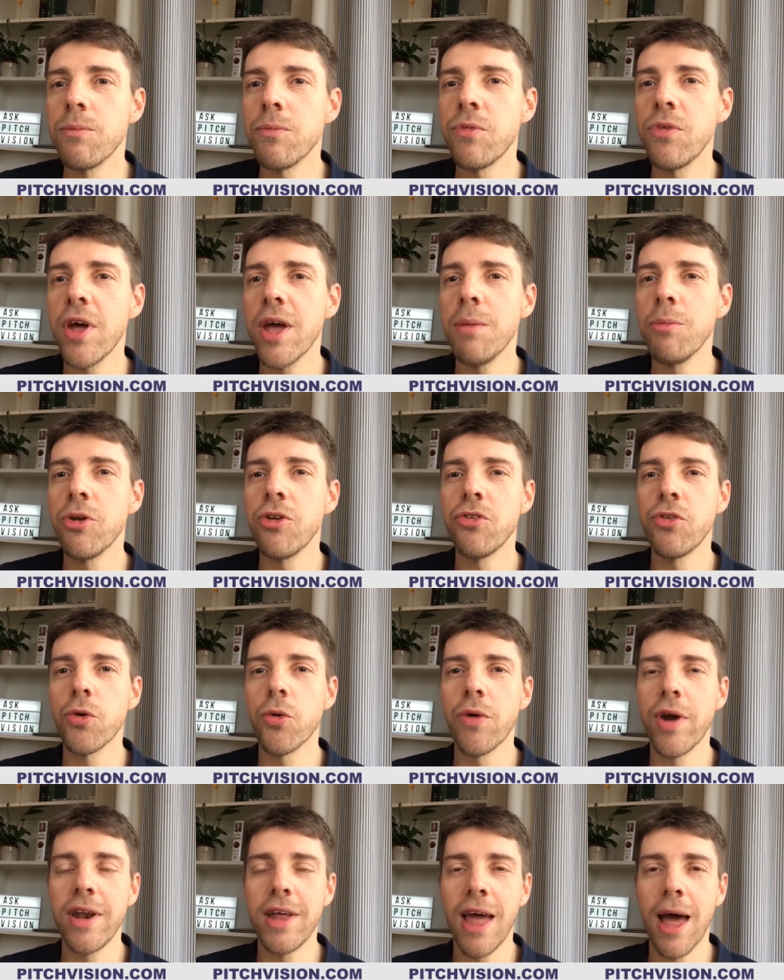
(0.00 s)
Damon's
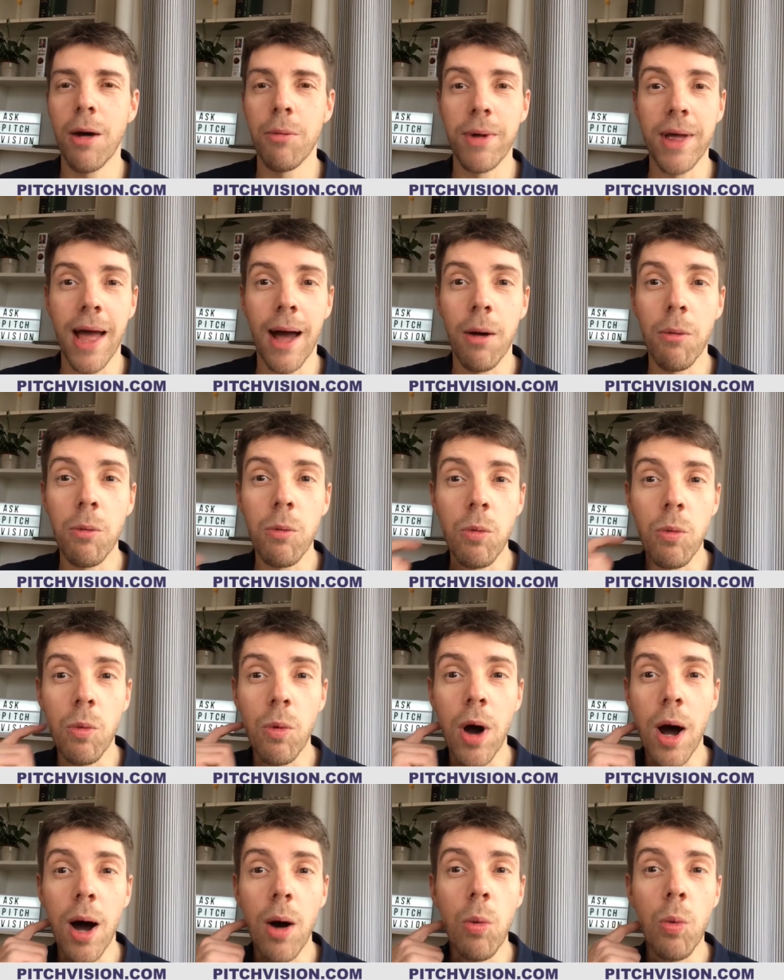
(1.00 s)
already helping out
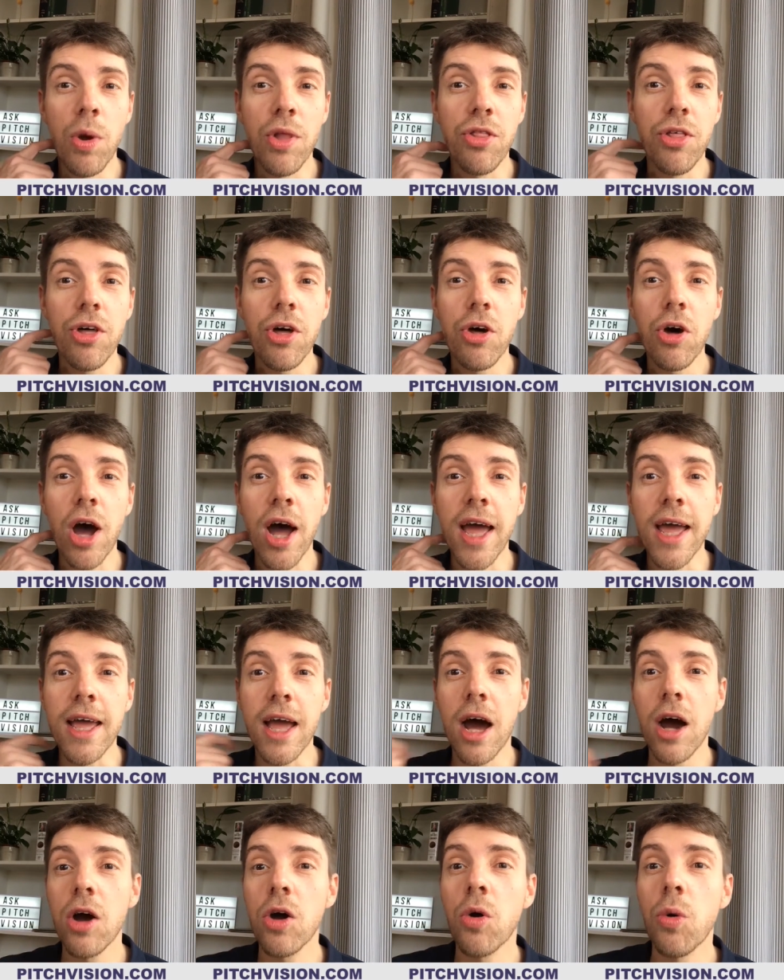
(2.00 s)
with a
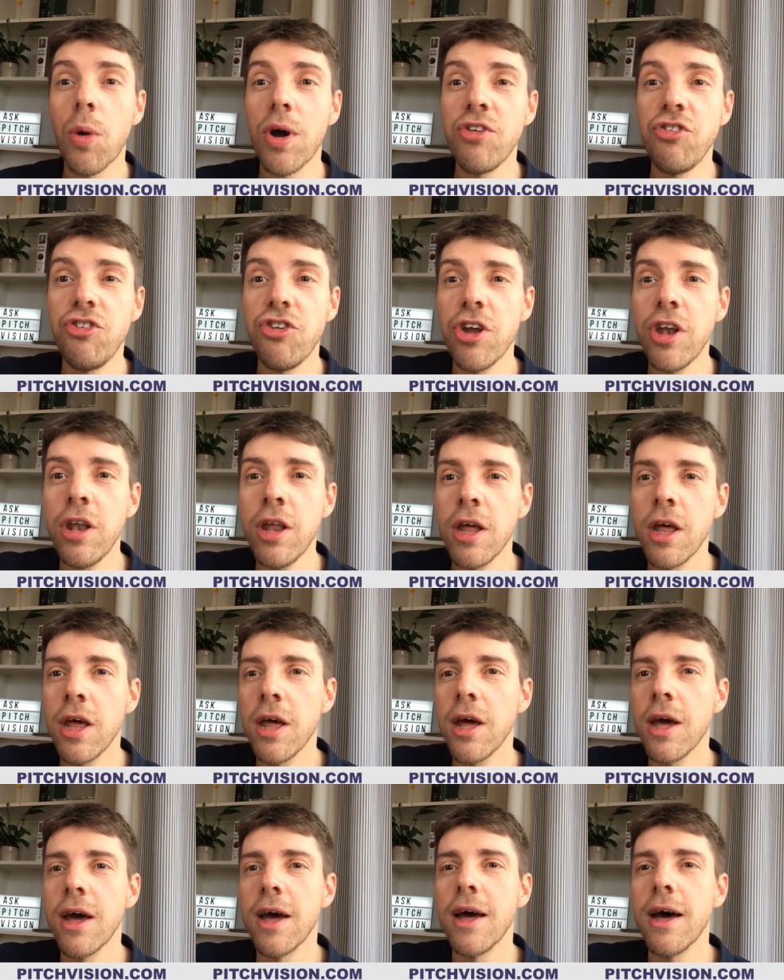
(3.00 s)
question.
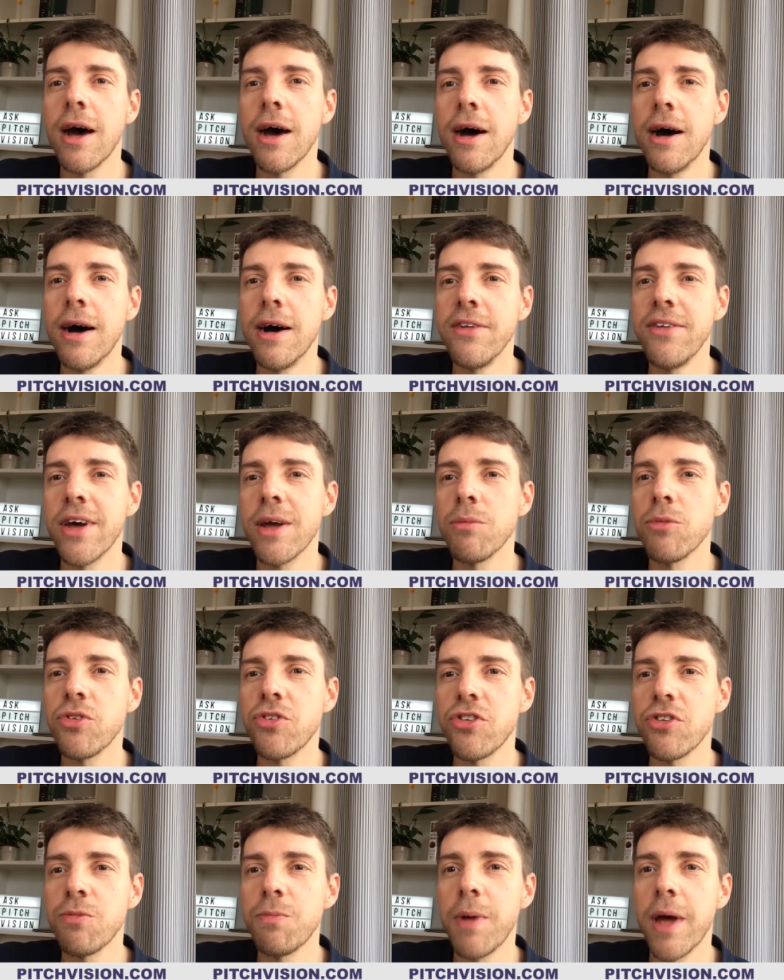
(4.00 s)
Damon
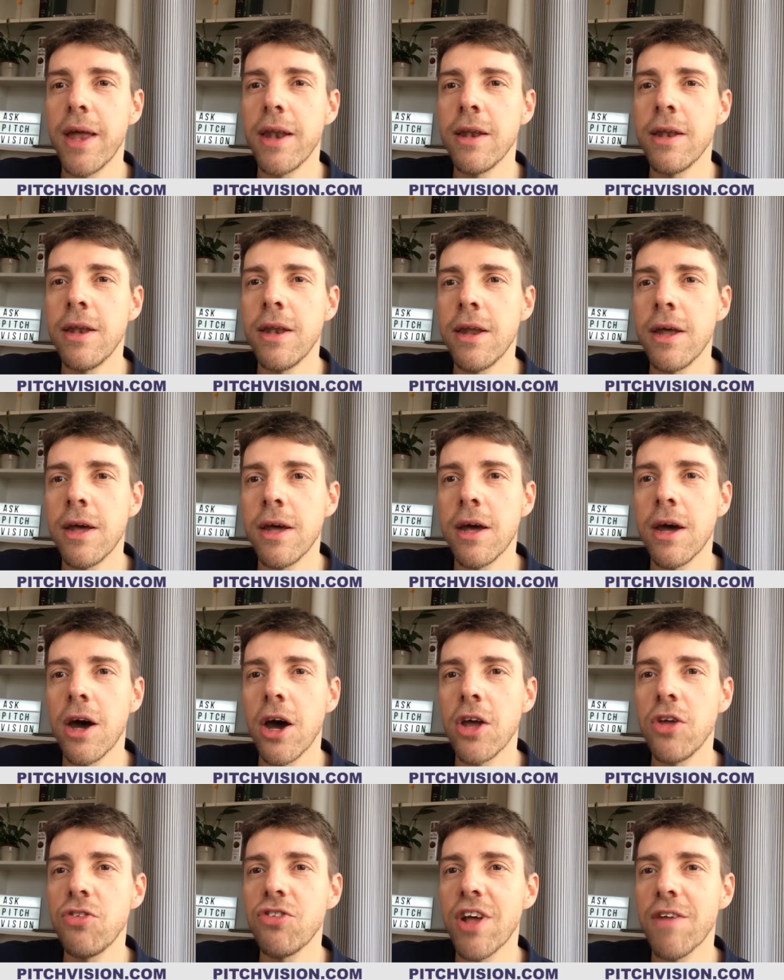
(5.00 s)
says, Ben,
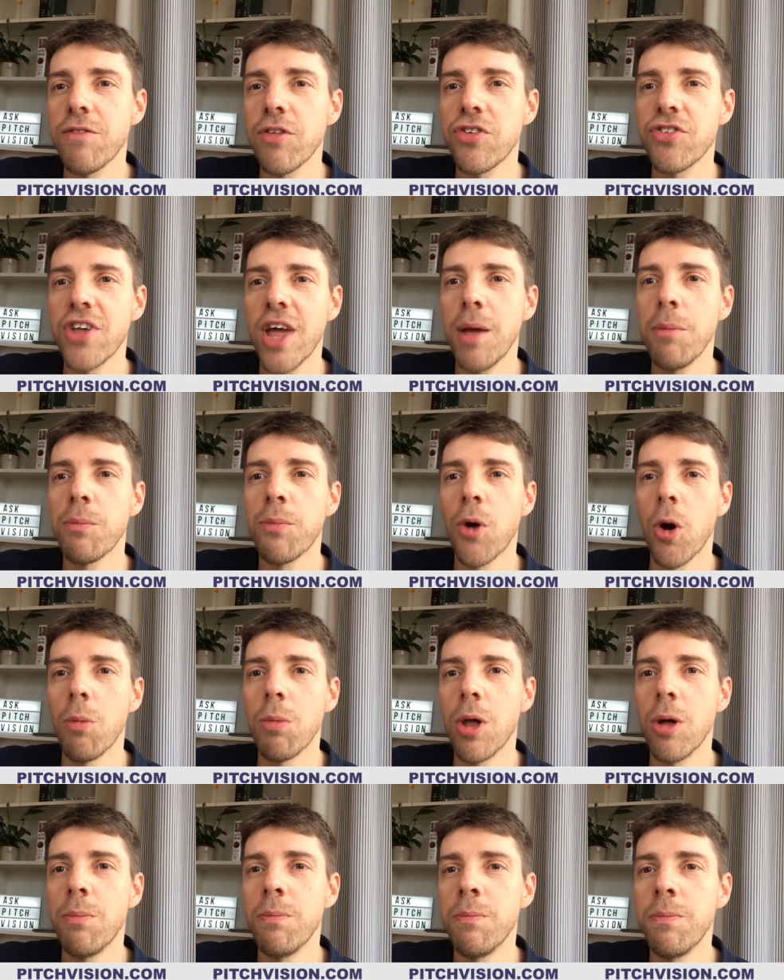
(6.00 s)
I used to have the same
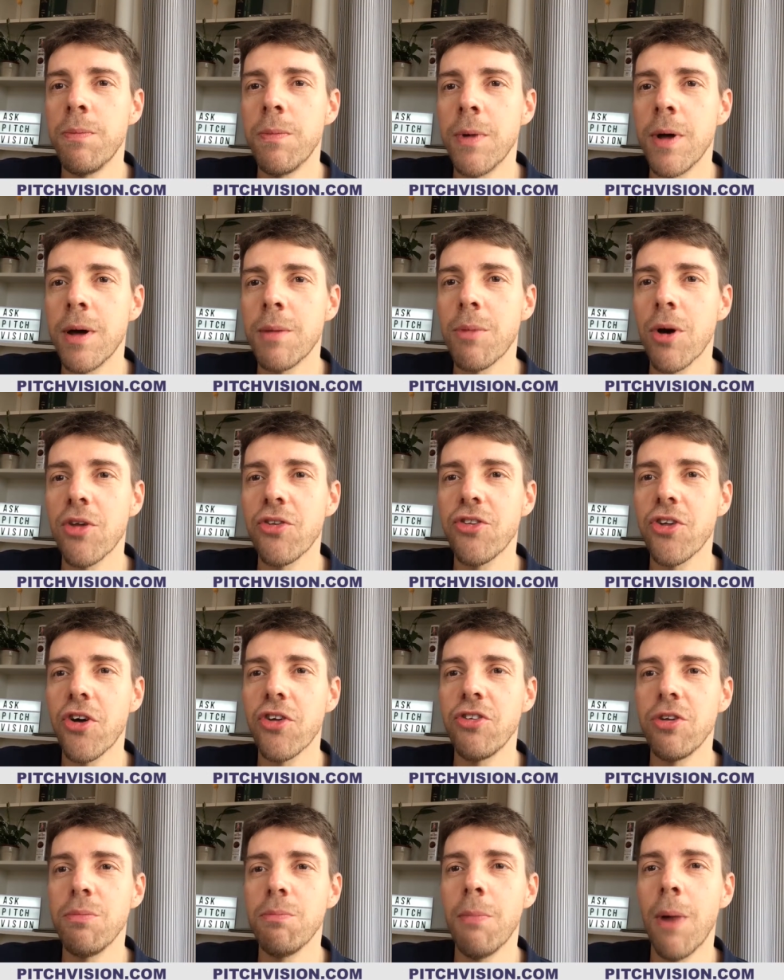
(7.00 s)
problem, but I
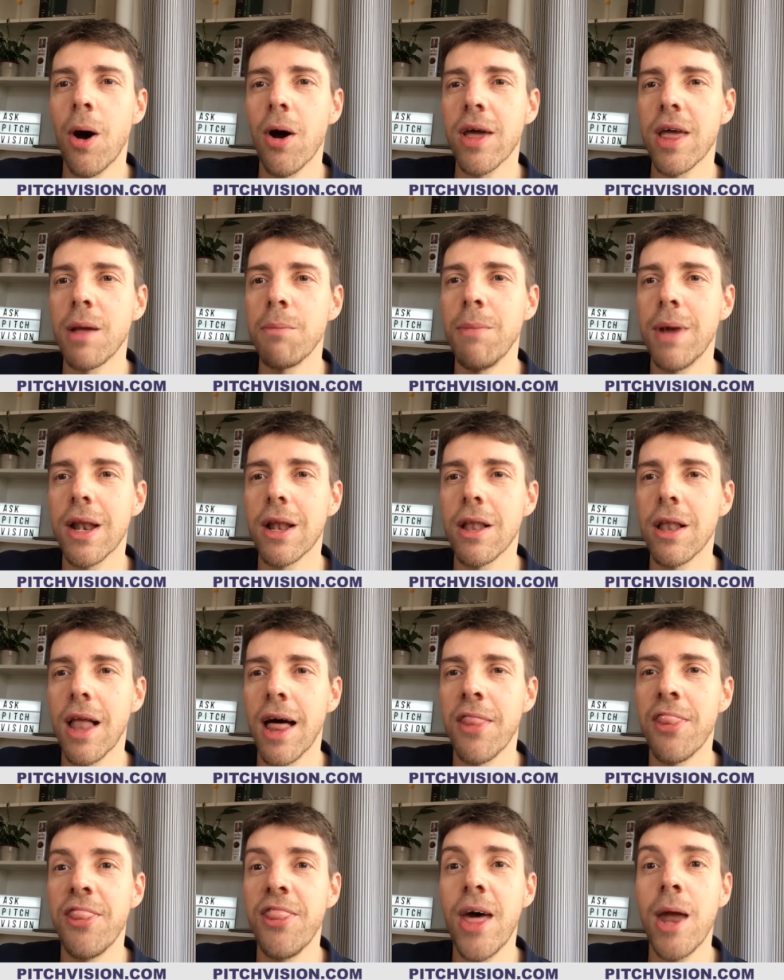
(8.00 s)
started marking middle
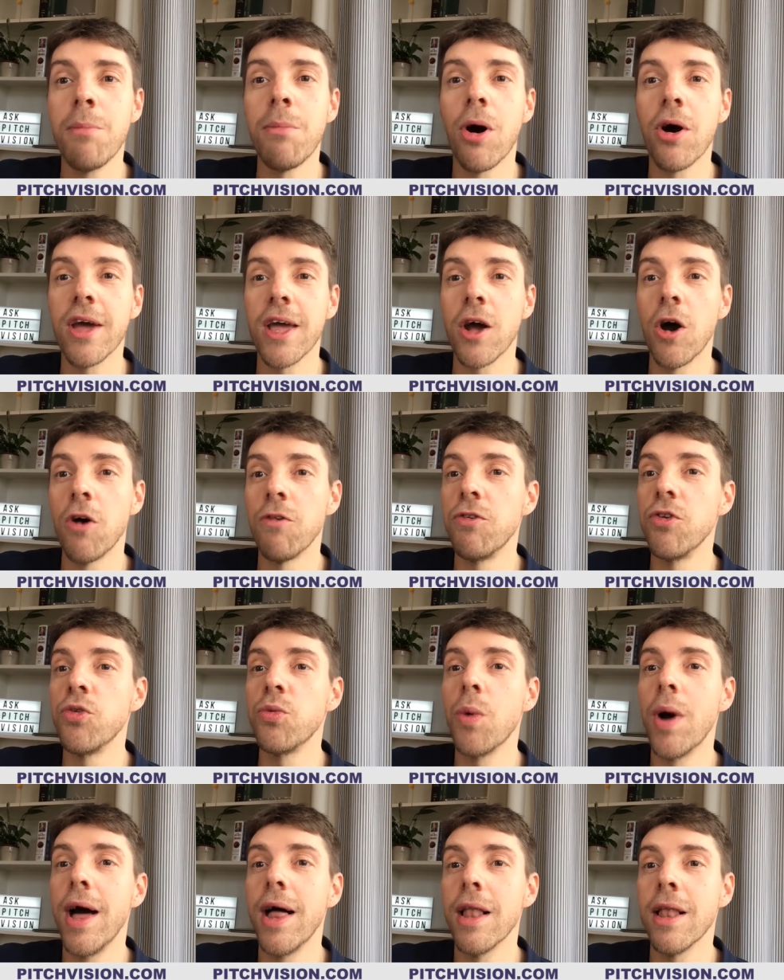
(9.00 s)
and then marking off as
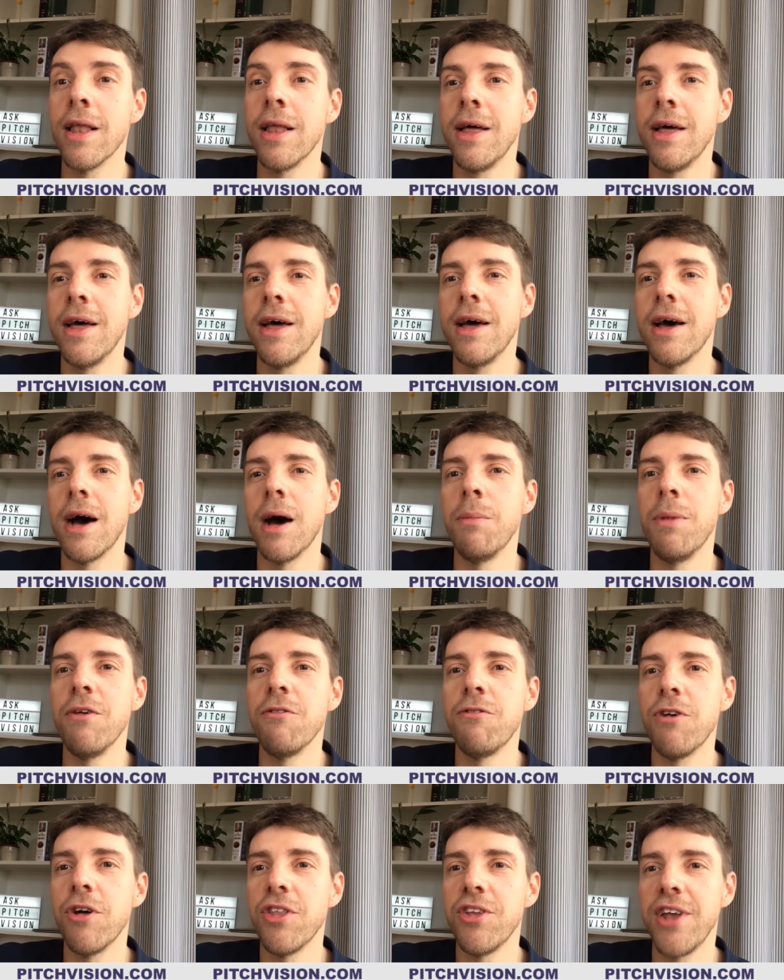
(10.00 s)
well a bit
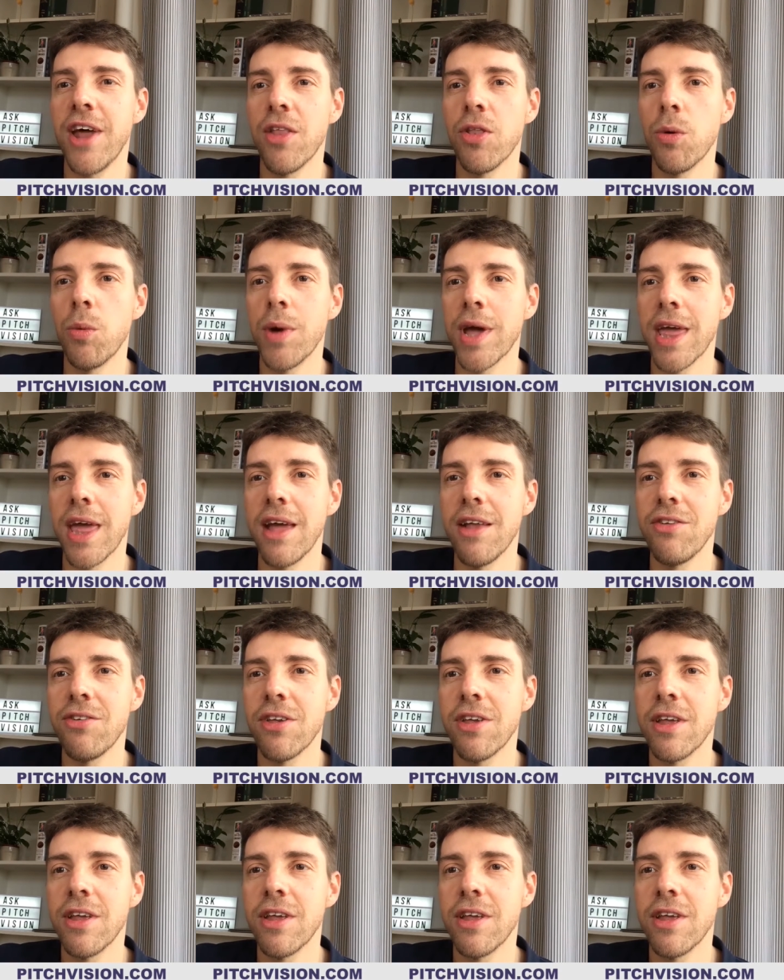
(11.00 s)
further down the wicket.